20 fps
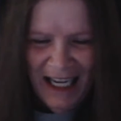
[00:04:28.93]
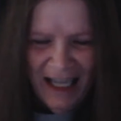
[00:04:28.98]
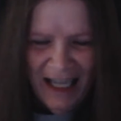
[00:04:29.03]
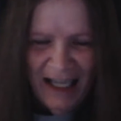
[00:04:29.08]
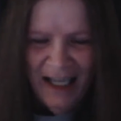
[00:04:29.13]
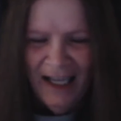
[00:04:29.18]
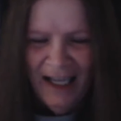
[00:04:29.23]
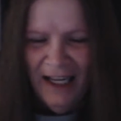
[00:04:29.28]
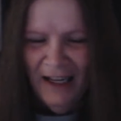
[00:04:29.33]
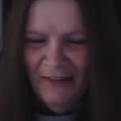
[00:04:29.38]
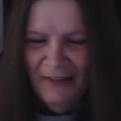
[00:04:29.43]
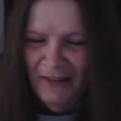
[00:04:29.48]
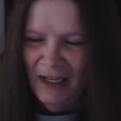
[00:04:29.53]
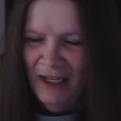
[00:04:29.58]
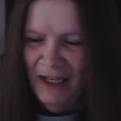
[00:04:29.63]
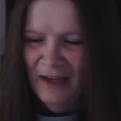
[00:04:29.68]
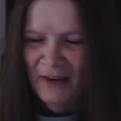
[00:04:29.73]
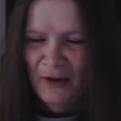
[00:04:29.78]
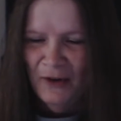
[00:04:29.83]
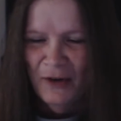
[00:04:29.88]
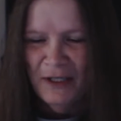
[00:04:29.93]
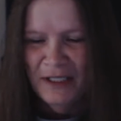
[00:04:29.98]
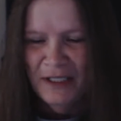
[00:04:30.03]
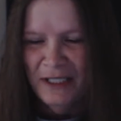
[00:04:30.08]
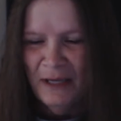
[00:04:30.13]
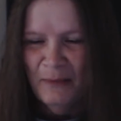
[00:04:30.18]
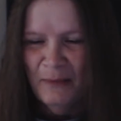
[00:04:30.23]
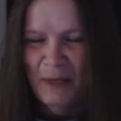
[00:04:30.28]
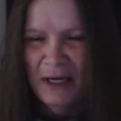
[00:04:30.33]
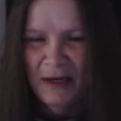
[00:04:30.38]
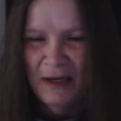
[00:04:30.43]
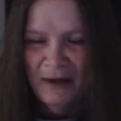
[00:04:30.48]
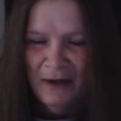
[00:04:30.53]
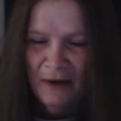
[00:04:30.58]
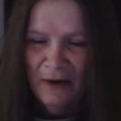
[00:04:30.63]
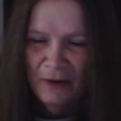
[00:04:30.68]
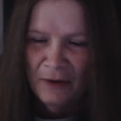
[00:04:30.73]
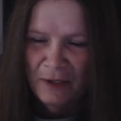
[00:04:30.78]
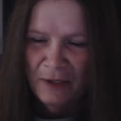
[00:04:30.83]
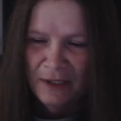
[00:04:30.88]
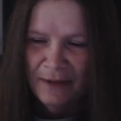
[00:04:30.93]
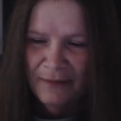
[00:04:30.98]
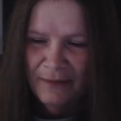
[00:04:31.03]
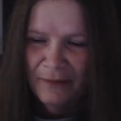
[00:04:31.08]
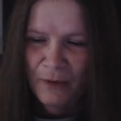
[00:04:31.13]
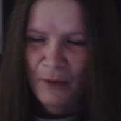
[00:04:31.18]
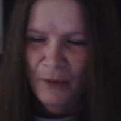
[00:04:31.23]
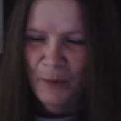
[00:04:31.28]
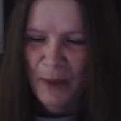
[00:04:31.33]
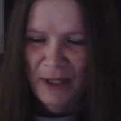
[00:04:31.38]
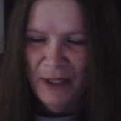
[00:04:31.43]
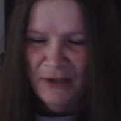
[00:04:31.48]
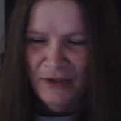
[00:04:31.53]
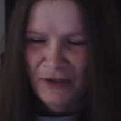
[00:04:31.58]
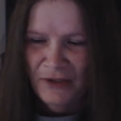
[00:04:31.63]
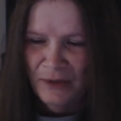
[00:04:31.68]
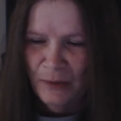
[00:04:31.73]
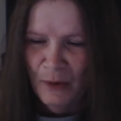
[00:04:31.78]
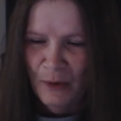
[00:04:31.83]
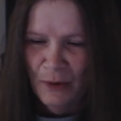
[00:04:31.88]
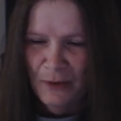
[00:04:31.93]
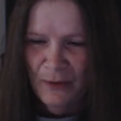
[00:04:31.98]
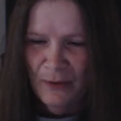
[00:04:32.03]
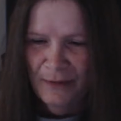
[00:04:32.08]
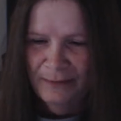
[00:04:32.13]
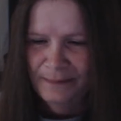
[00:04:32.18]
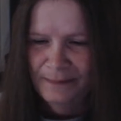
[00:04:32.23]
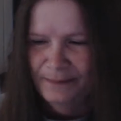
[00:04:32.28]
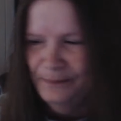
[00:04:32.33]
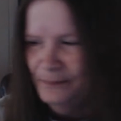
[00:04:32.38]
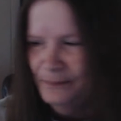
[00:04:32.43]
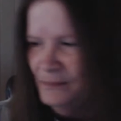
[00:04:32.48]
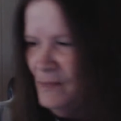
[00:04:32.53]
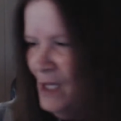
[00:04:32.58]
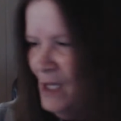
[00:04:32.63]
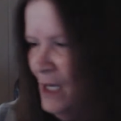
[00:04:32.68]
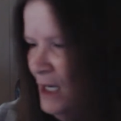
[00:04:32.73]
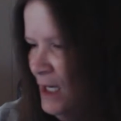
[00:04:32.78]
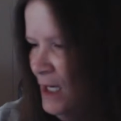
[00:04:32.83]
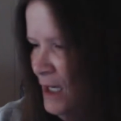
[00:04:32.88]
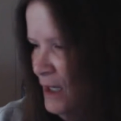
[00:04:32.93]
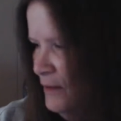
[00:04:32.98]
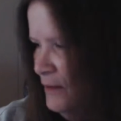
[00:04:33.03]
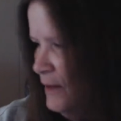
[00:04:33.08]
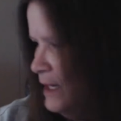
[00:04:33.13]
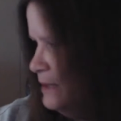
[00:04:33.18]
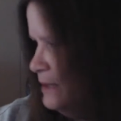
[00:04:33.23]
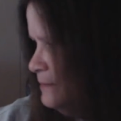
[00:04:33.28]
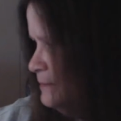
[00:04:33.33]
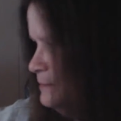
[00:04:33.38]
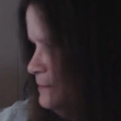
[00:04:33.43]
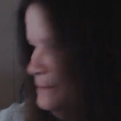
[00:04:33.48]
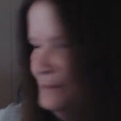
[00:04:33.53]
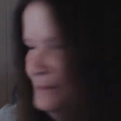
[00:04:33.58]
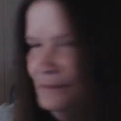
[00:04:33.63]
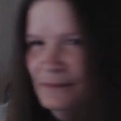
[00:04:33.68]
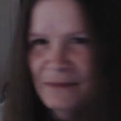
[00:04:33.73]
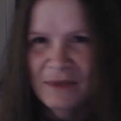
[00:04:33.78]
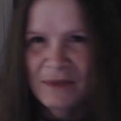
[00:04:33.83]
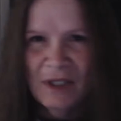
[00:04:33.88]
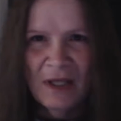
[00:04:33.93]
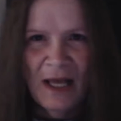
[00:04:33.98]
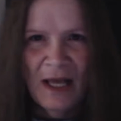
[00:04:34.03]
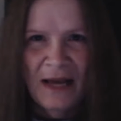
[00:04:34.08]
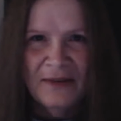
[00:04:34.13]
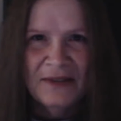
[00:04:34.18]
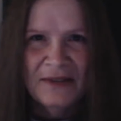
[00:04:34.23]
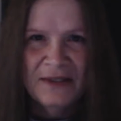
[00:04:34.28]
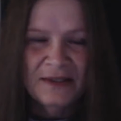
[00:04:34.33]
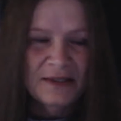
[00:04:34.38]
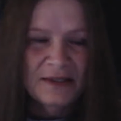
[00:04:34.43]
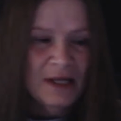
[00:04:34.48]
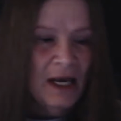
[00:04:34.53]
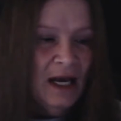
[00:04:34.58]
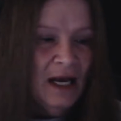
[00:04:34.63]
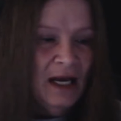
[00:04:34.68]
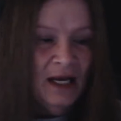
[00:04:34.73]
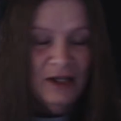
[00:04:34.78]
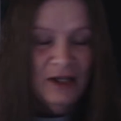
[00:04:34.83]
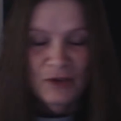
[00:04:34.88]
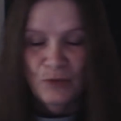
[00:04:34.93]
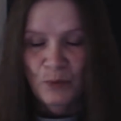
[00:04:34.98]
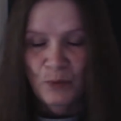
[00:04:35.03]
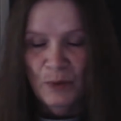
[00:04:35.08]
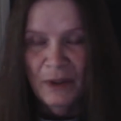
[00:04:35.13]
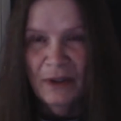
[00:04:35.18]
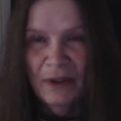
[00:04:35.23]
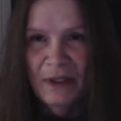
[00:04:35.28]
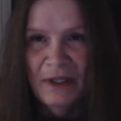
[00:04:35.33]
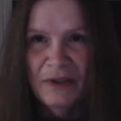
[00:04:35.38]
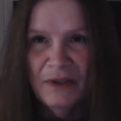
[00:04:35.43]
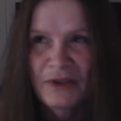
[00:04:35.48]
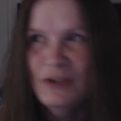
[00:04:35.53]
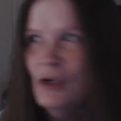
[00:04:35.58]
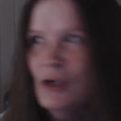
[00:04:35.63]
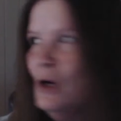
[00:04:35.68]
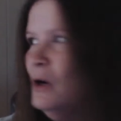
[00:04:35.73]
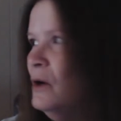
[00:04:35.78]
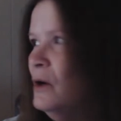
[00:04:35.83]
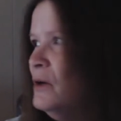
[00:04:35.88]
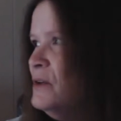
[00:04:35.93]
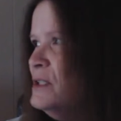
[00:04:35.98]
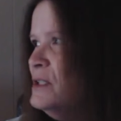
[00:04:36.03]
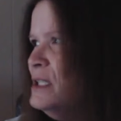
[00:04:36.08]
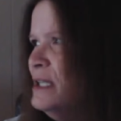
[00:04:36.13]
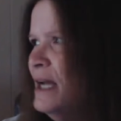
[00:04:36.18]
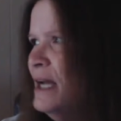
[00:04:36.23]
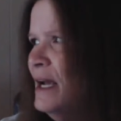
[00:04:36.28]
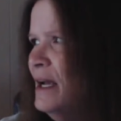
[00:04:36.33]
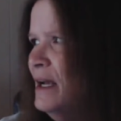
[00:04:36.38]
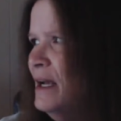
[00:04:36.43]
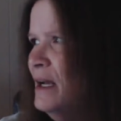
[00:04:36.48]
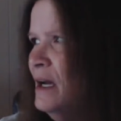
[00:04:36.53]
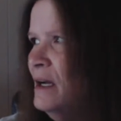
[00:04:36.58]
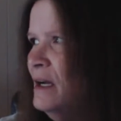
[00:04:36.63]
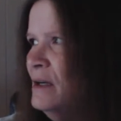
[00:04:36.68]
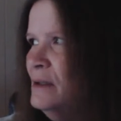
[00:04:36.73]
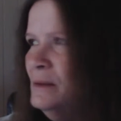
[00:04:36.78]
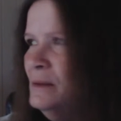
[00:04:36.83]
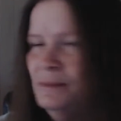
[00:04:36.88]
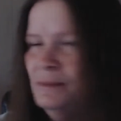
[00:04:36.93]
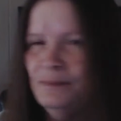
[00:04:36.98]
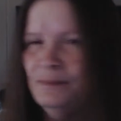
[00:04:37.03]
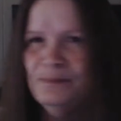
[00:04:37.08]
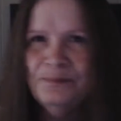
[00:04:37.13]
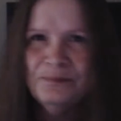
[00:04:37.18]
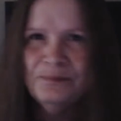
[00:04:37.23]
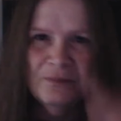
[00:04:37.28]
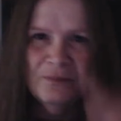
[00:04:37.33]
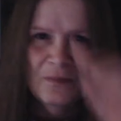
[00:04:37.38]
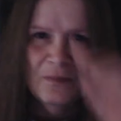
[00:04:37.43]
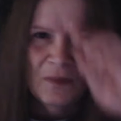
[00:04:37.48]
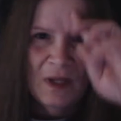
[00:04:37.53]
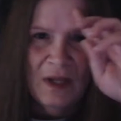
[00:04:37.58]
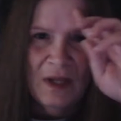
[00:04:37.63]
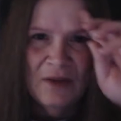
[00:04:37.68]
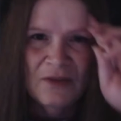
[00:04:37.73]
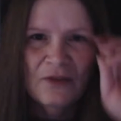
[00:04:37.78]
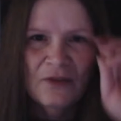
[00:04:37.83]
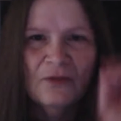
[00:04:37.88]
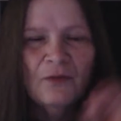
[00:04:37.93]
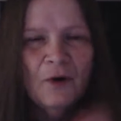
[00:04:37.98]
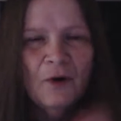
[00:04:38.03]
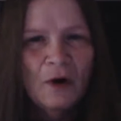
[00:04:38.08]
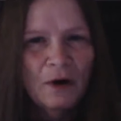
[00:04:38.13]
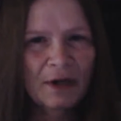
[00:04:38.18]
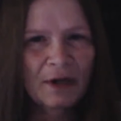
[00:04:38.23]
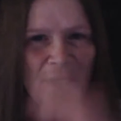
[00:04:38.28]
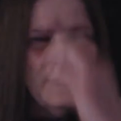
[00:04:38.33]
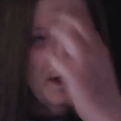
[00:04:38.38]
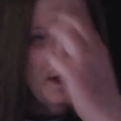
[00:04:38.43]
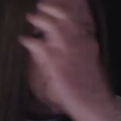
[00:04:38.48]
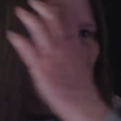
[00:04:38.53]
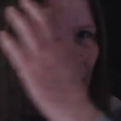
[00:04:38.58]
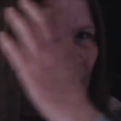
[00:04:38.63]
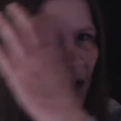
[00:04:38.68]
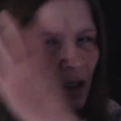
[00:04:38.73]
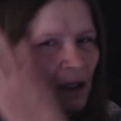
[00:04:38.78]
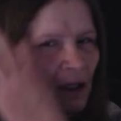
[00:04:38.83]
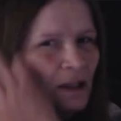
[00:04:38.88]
I've got a crazy amount of notes. 4 pages worth. All right. Glasses. It's really dark today. It's foggy.